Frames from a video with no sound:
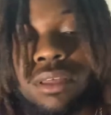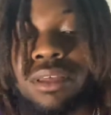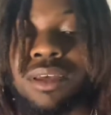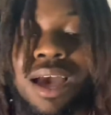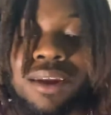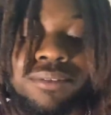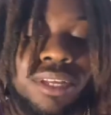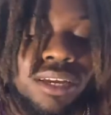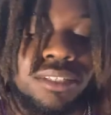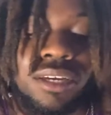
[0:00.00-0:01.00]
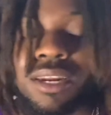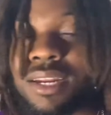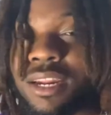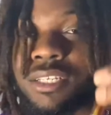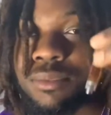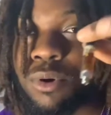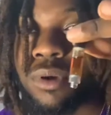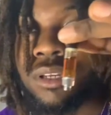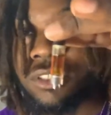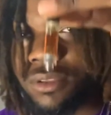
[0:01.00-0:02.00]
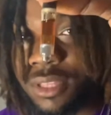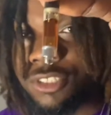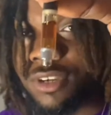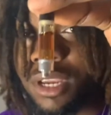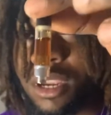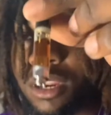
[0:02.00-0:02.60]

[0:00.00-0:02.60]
I don't think it's a good idea to smoke it. So this right here,